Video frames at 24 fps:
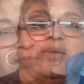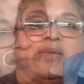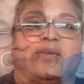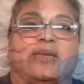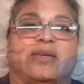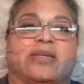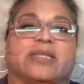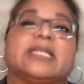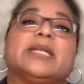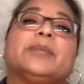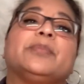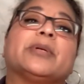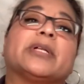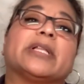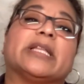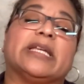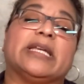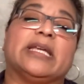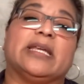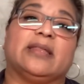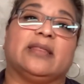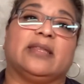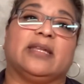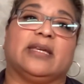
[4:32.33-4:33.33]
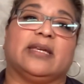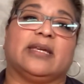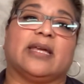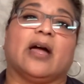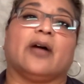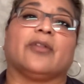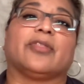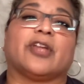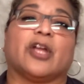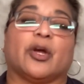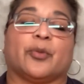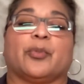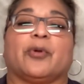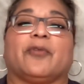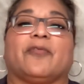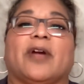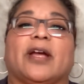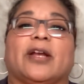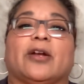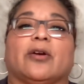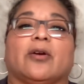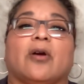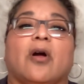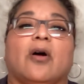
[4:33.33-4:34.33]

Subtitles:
Typically, the healthcare provider